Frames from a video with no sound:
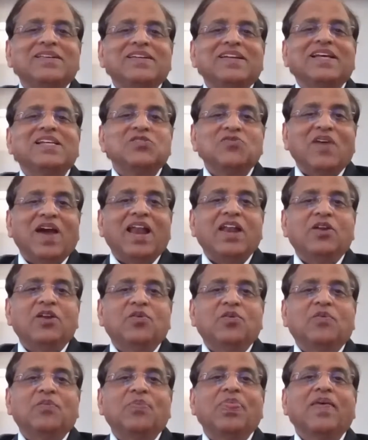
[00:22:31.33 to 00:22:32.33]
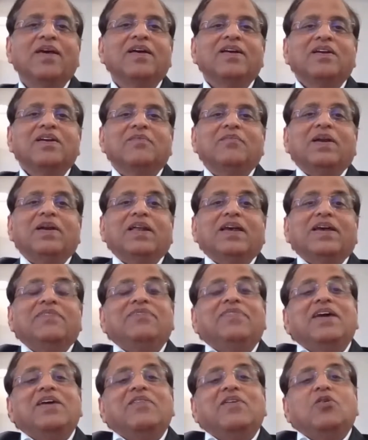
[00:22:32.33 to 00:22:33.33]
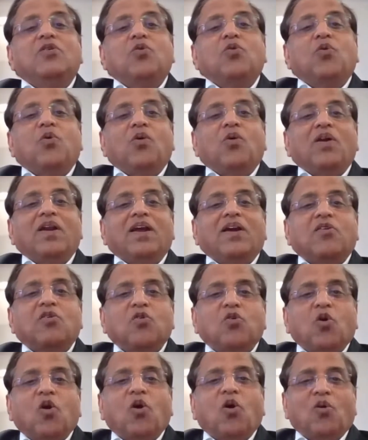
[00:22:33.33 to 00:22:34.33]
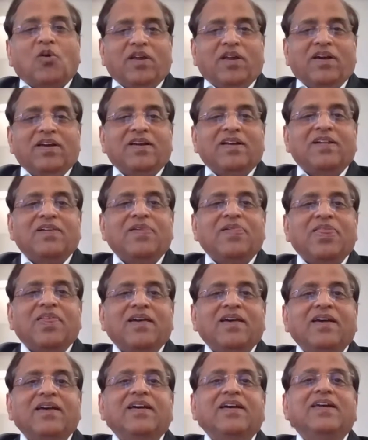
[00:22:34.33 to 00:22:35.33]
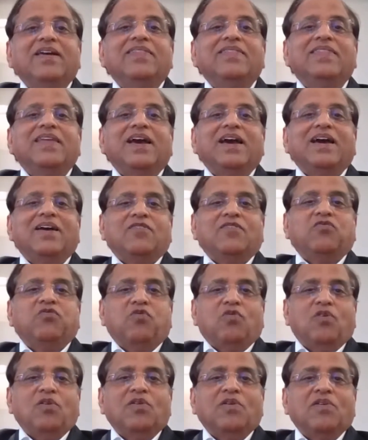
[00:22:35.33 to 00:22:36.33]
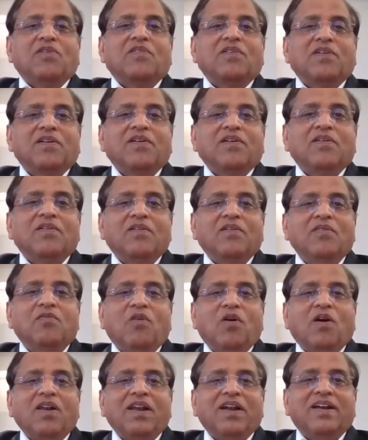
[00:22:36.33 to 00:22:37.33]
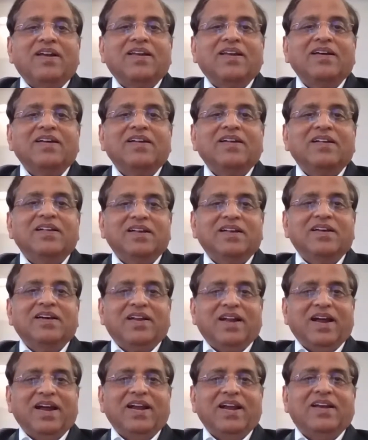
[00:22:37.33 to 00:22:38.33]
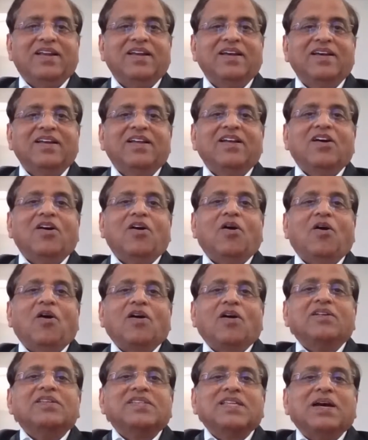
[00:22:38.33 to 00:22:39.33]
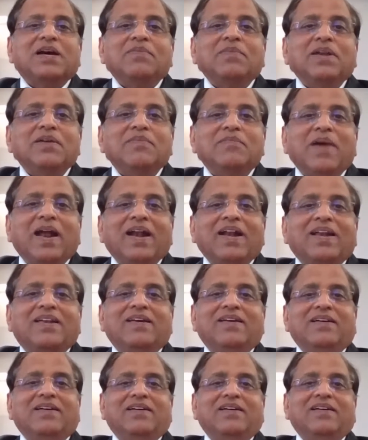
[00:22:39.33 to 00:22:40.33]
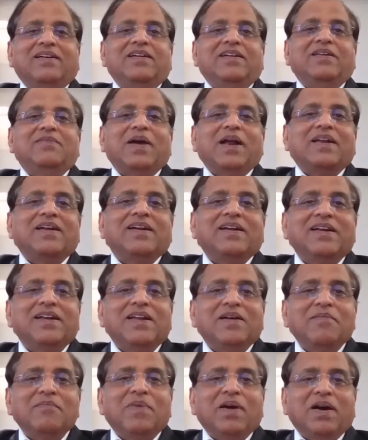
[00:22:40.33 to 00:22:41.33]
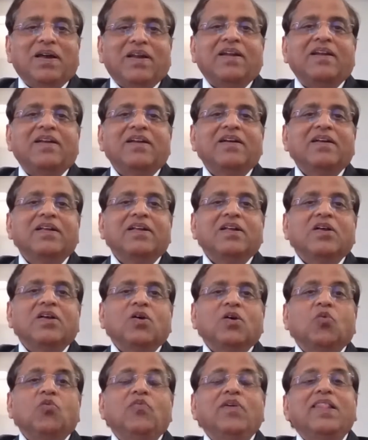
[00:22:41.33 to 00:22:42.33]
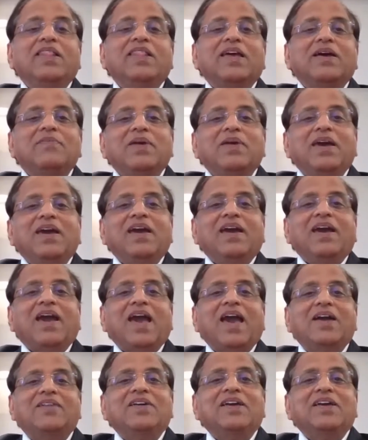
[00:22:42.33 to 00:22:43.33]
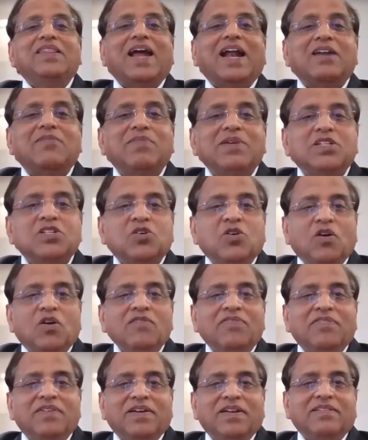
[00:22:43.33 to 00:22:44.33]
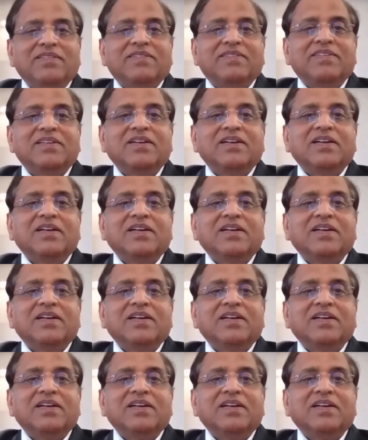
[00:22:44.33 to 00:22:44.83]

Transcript: It has value. But if they were to hold a code in their phone or wallet, right, or some dematted number, will they be having that much confidence?